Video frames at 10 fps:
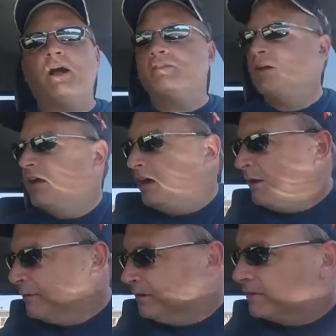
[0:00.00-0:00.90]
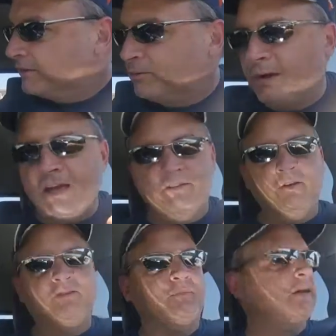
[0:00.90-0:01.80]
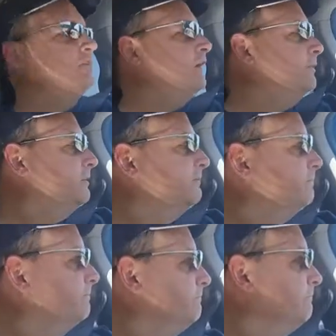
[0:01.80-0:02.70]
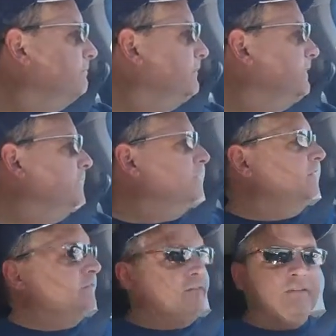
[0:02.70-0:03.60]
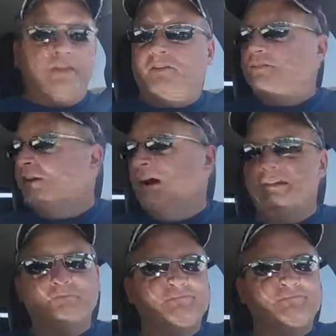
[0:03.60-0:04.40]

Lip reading: watch, I'm gonna look this way as though somebody's coming, and there's not.